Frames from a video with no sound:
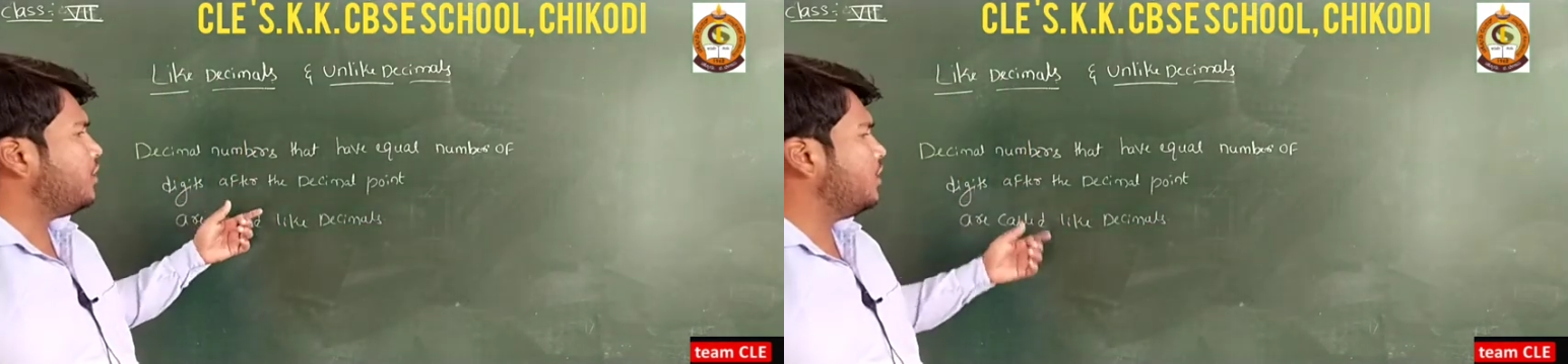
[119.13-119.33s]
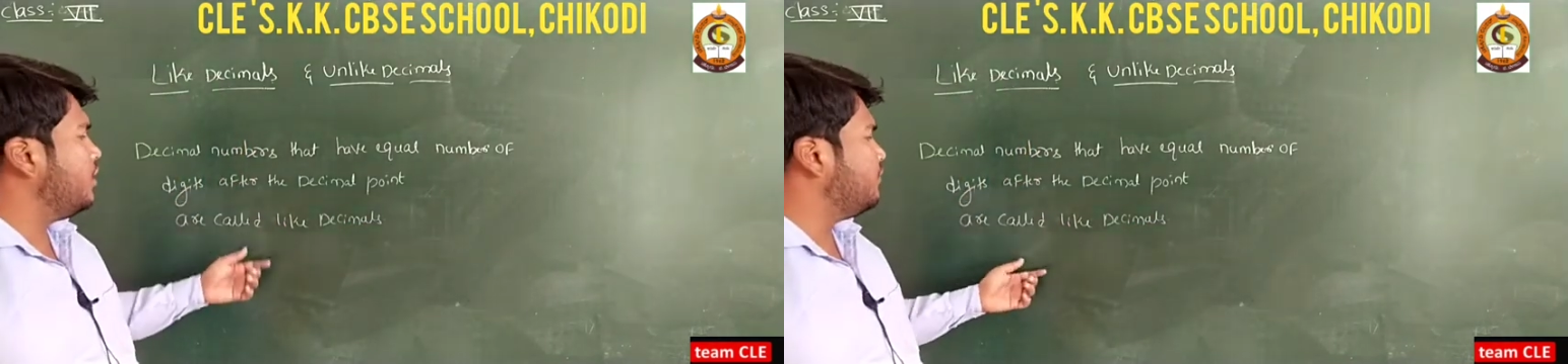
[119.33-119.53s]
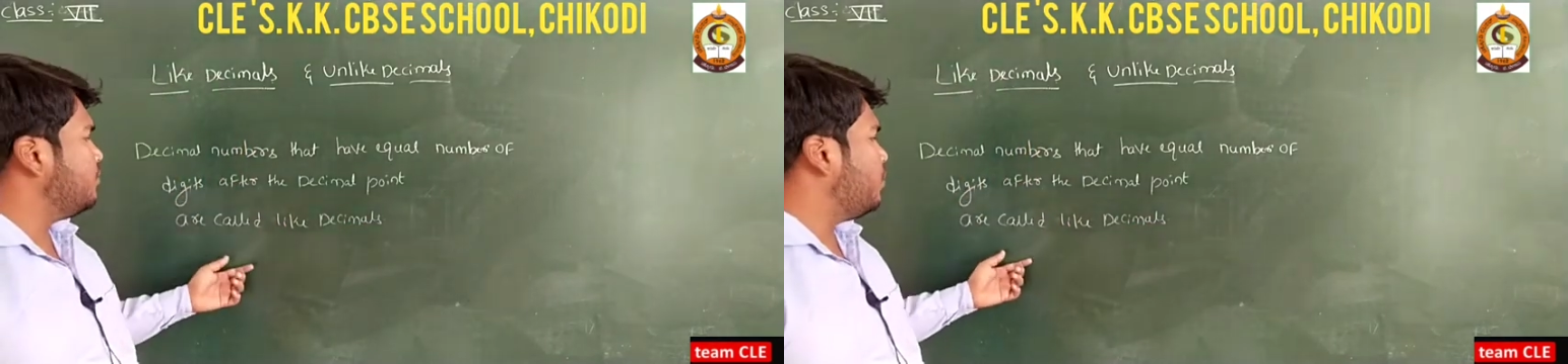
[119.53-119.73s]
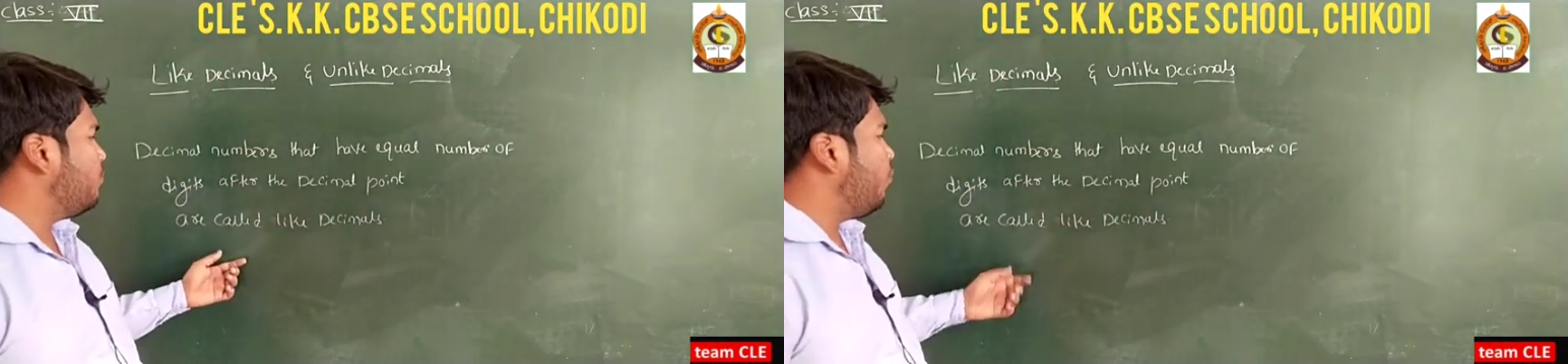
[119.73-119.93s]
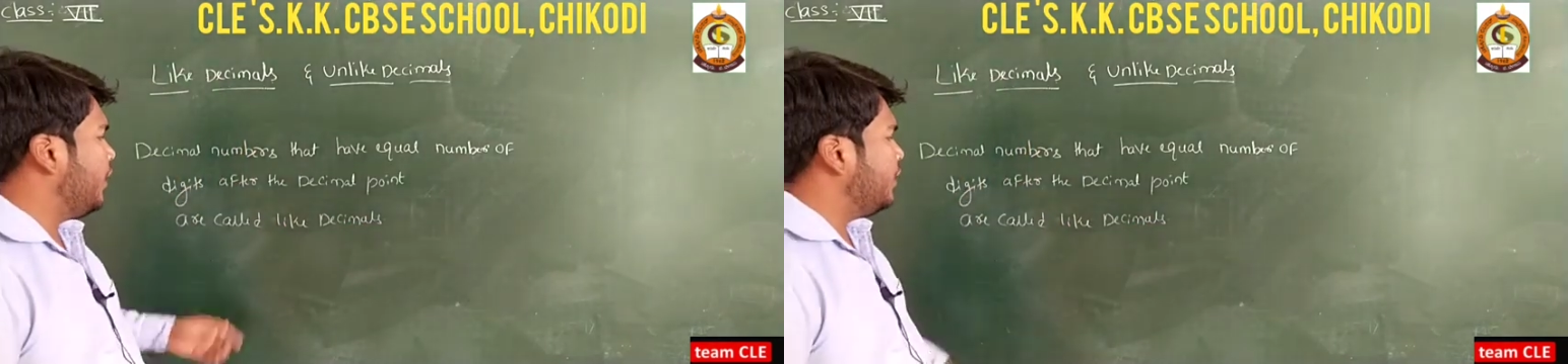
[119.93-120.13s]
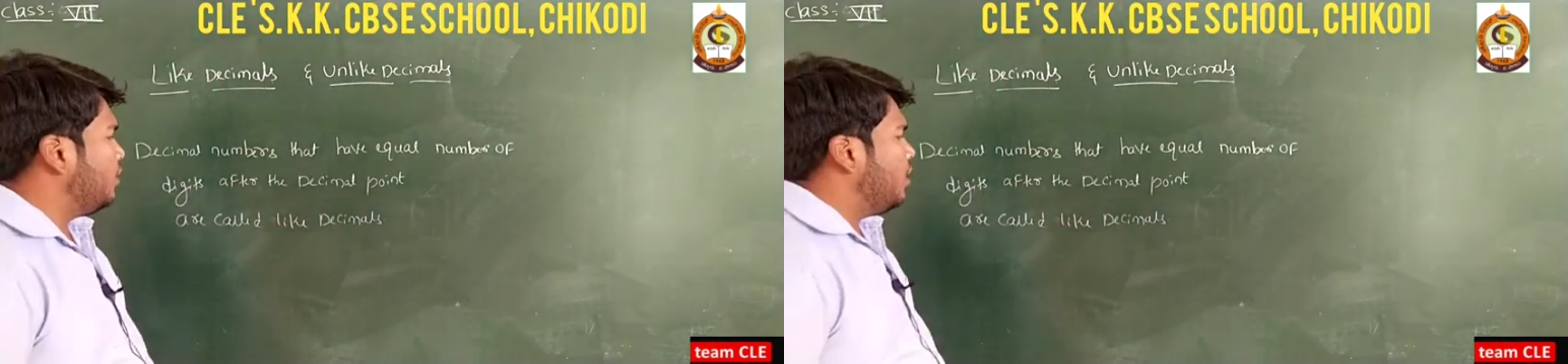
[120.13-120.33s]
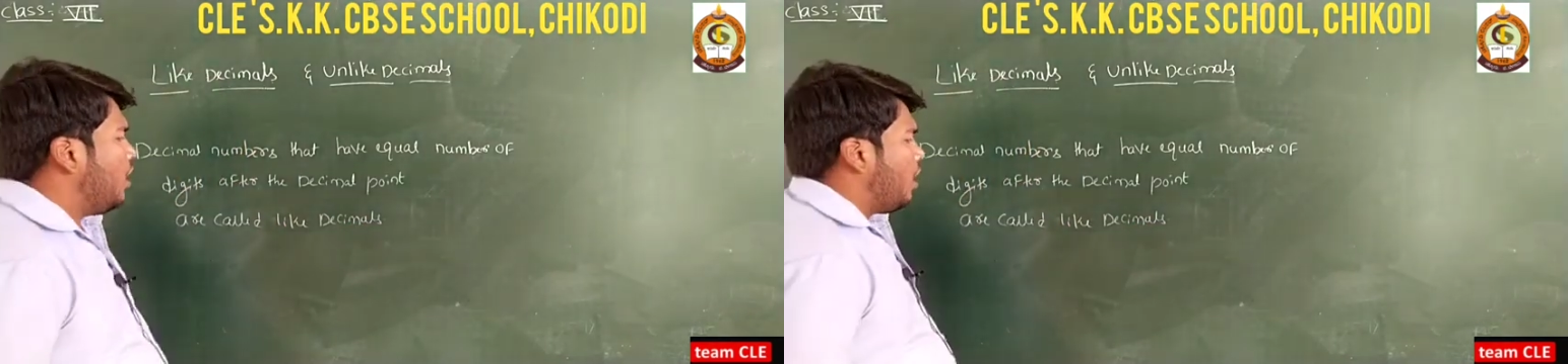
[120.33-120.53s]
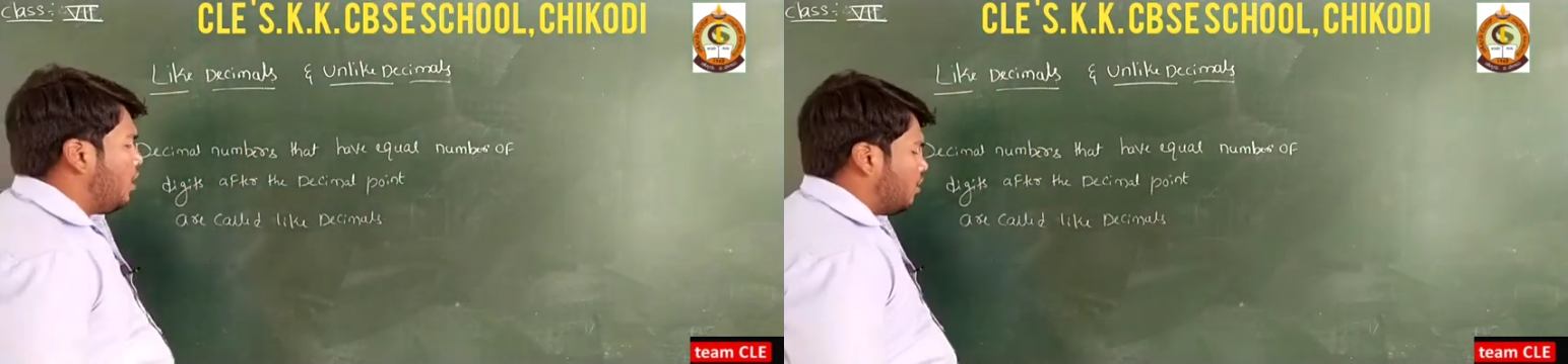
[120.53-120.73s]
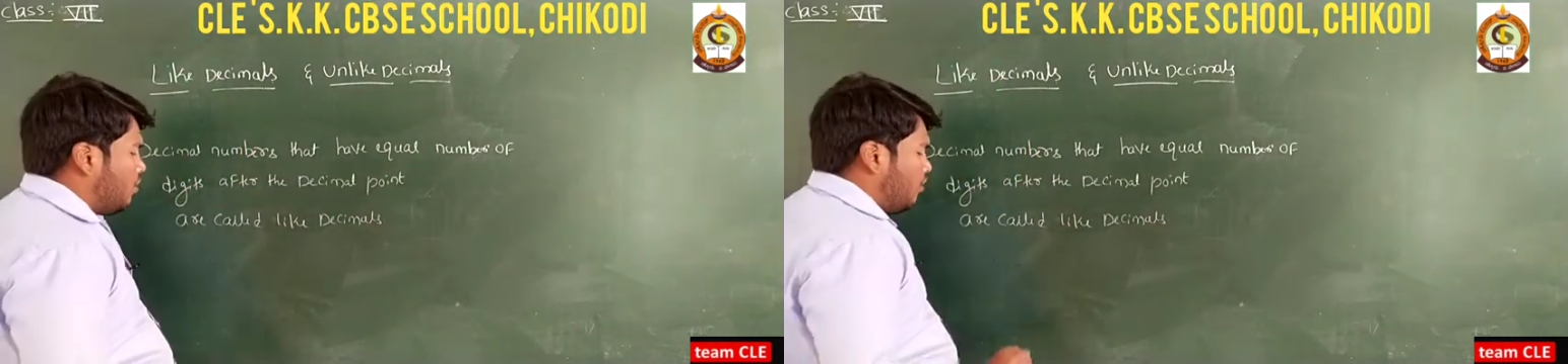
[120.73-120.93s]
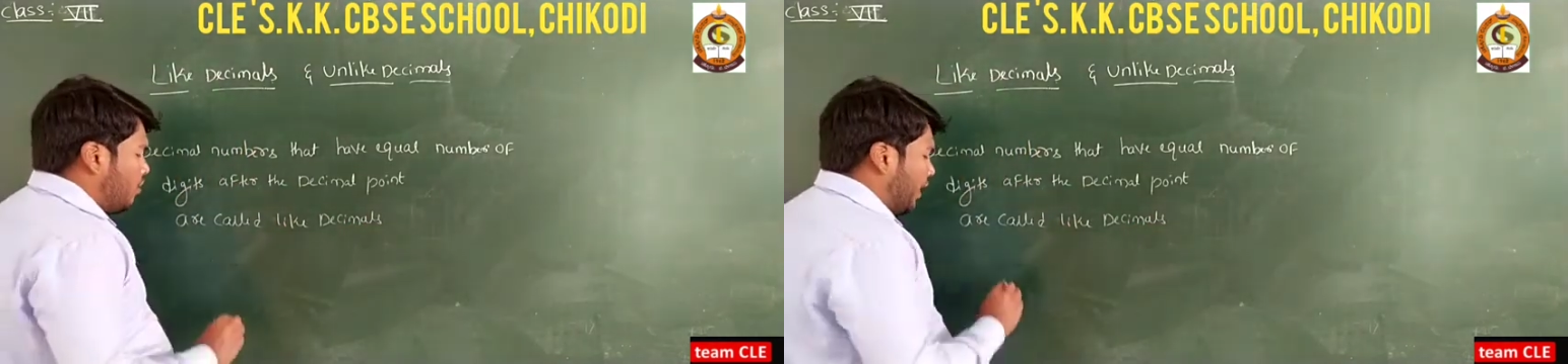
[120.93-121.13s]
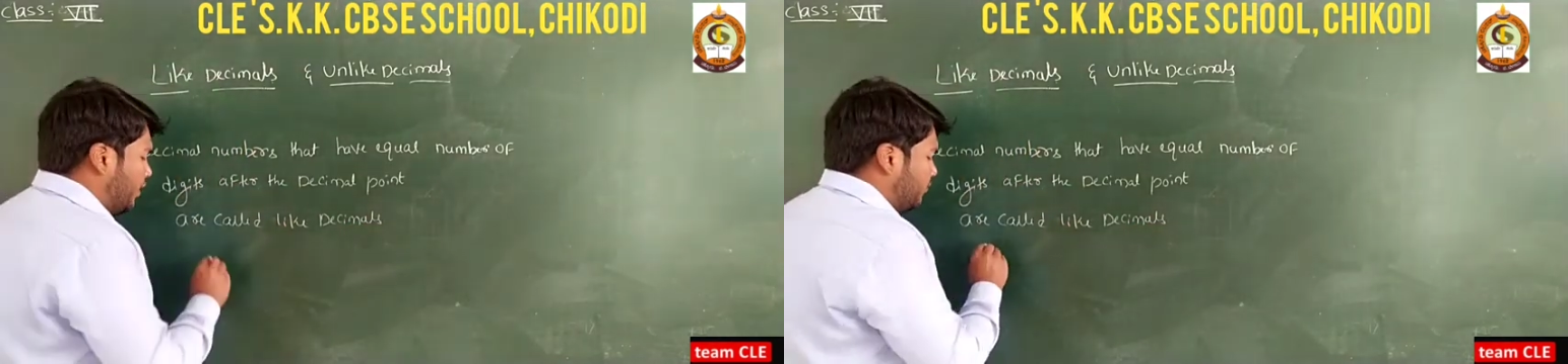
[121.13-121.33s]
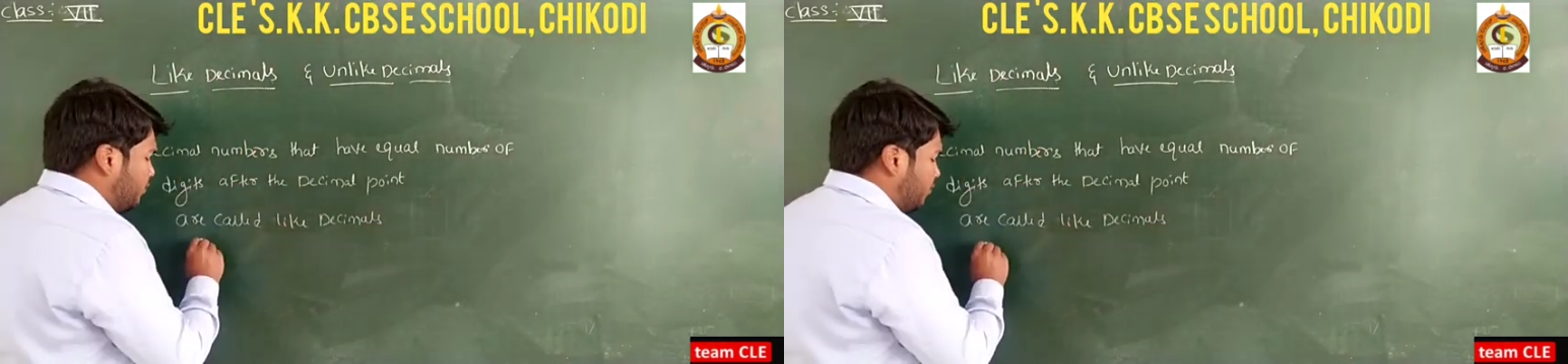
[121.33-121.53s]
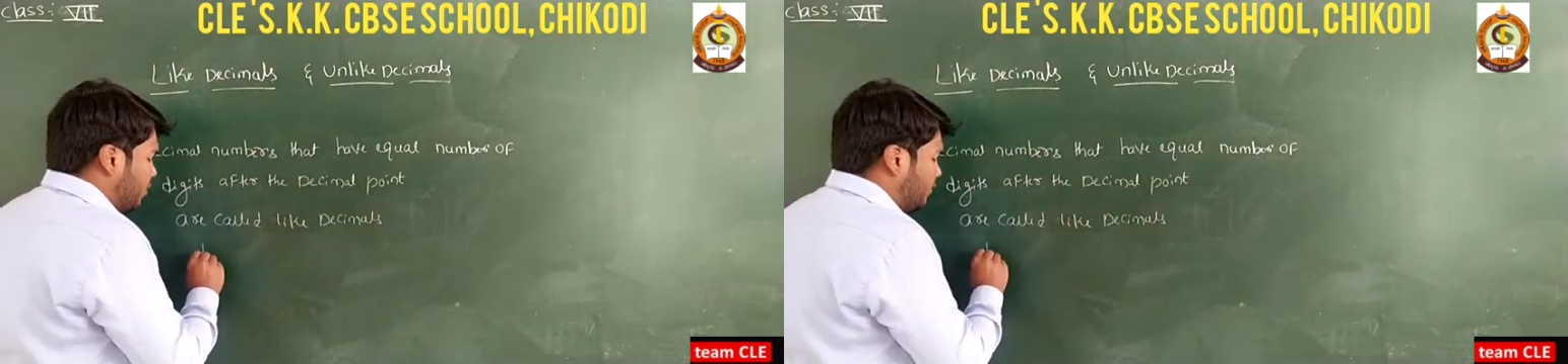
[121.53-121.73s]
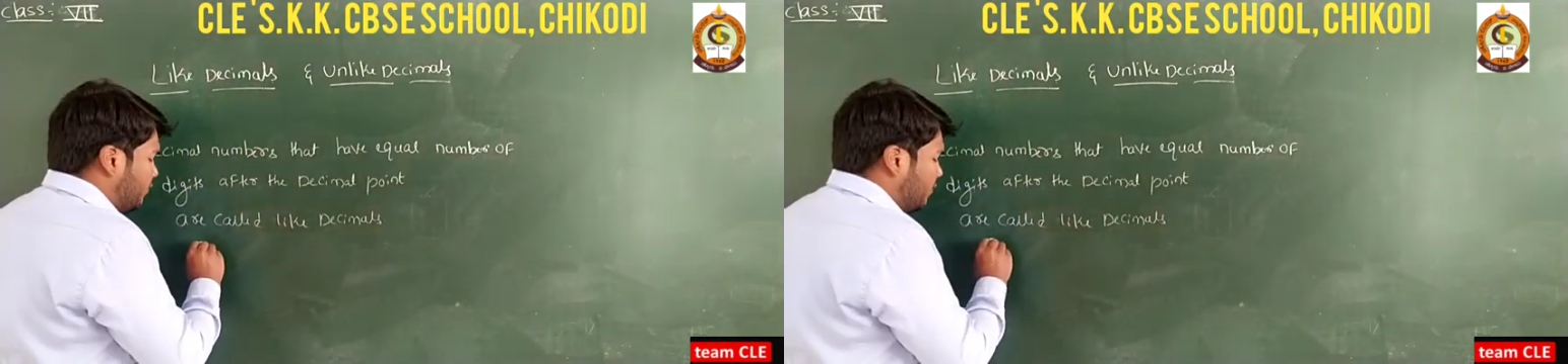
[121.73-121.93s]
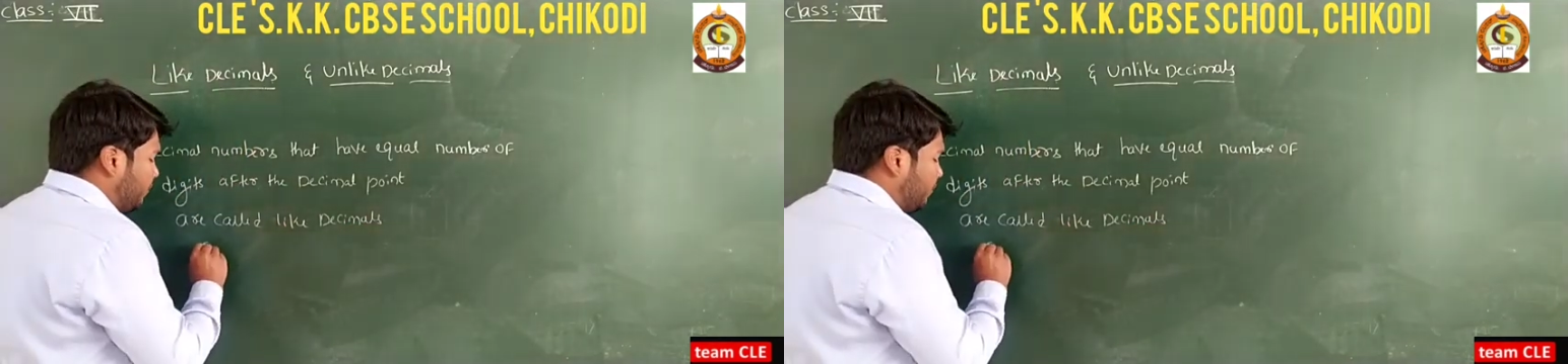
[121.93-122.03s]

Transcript: the decimal point are called like decimals.